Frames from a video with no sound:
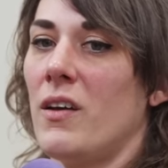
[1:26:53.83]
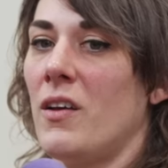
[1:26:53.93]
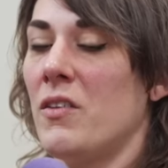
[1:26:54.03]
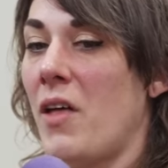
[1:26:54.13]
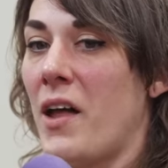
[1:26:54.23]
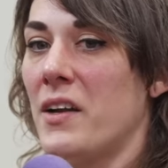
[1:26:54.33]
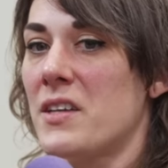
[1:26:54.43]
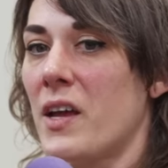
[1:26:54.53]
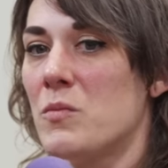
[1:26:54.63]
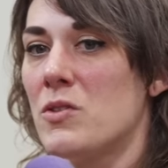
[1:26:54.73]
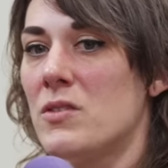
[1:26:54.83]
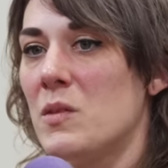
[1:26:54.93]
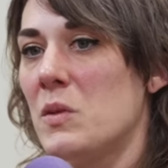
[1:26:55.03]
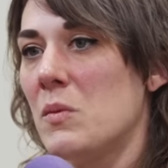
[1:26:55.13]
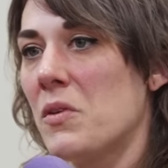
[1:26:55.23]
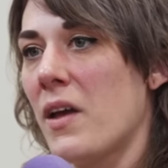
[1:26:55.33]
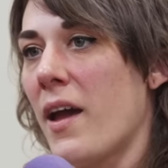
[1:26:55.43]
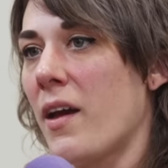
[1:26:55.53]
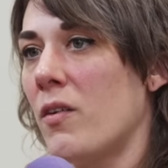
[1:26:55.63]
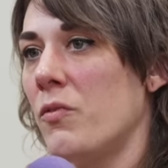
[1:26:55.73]
a lot of times you see people that
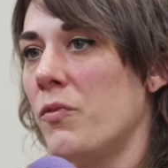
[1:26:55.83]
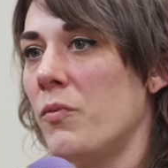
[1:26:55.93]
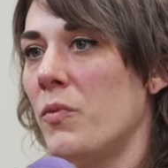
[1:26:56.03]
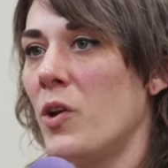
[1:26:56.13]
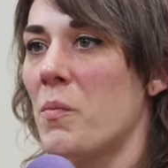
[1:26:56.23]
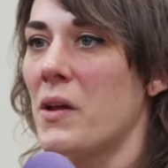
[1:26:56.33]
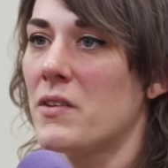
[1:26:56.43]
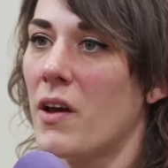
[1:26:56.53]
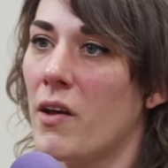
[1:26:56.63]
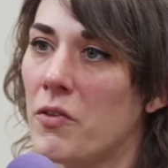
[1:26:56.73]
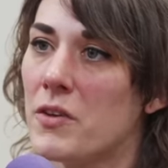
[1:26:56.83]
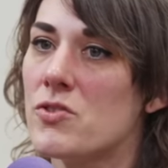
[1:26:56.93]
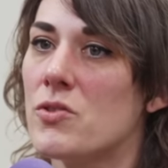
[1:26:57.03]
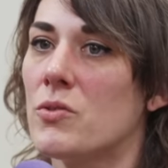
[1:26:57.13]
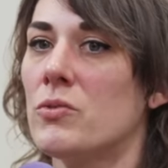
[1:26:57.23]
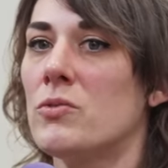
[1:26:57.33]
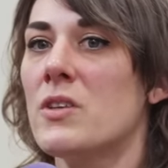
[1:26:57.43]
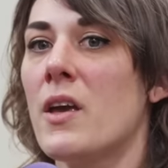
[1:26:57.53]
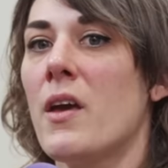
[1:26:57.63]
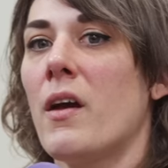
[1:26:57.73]
have, you know, mental health
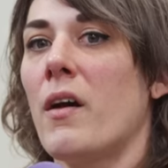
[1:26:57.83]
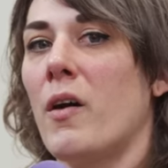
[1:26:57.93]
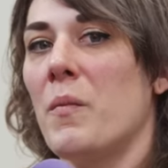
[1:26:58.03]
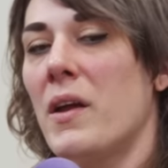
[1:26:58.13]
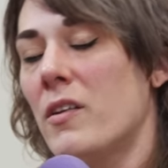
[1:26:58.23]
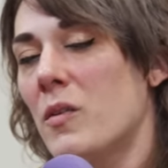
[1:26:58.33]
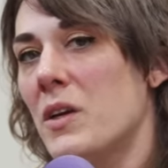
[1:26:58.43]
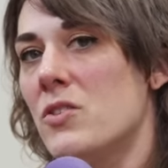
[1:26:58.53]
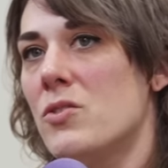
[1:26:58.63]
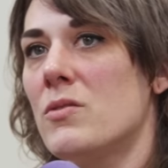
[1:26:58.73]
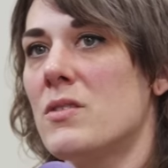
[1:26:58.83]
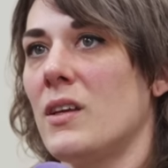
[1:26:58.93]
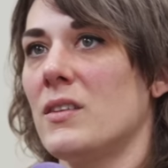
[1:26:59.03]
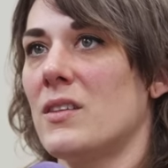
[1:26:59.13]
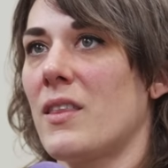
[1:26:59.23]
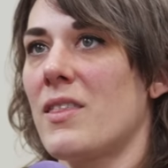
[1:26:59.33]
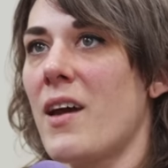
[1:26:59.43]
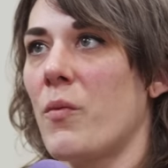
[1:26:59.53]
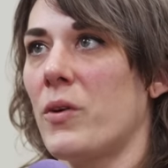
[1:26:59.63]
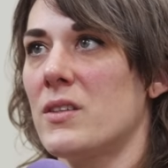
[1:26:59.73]
issues, income issues, things like
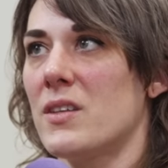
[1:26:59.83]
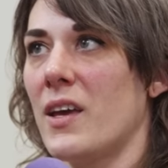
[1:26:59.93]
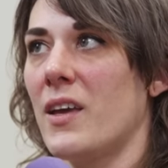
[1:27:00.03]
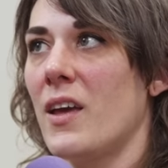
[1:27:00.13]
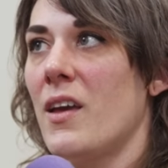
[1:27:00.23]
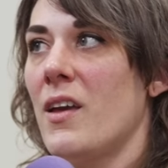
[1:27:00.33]
that, where it's like